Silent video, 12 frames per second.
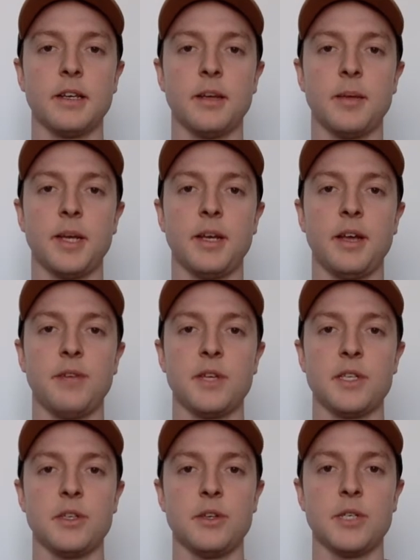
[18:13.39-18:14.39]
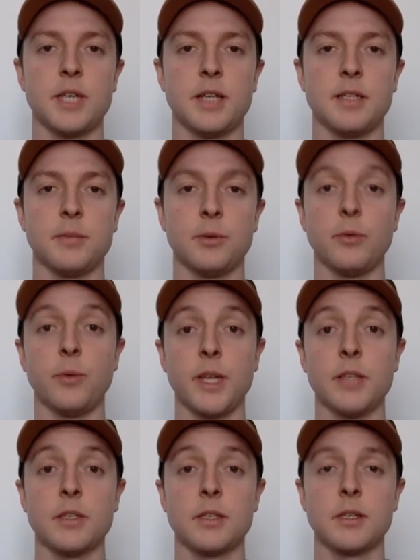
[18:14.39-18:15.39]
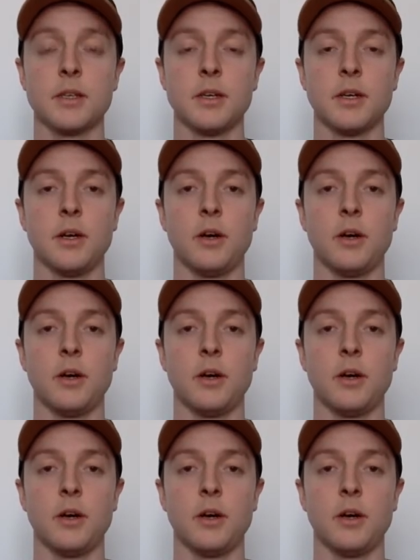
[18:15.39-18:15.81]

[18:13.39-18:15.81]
FSU's had some good wins